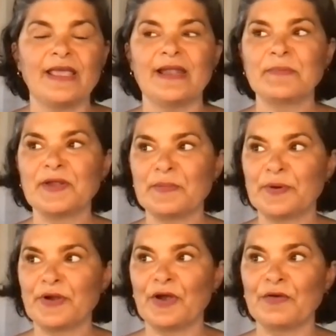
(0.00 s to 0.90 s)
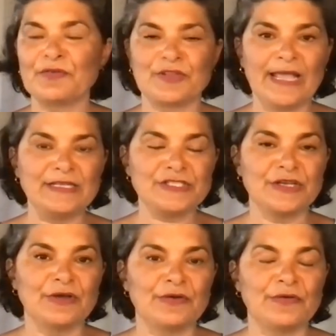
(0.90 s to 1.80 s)
And I'm going to put our
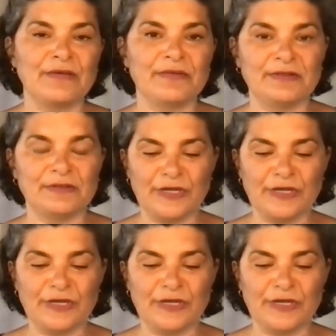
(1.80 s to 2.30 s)
slideshow that we